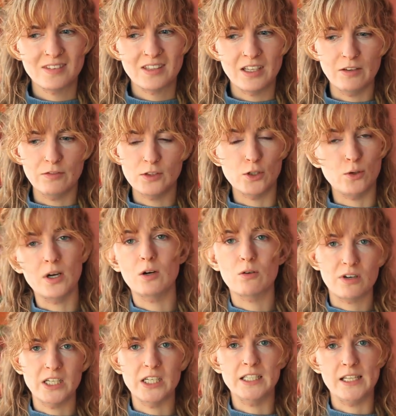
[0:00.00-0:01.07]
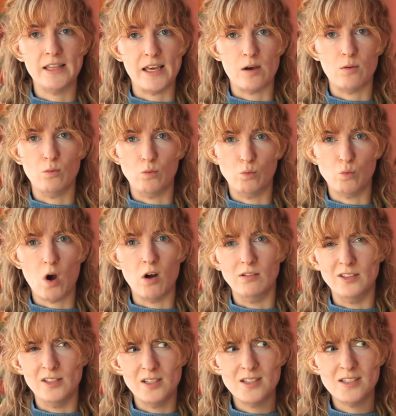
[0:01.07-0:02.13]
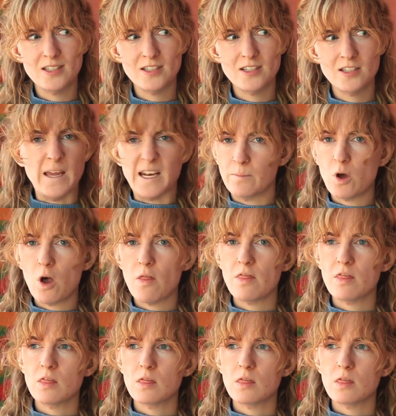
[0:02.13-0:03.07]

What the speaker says: even though I already did that once, but I'm not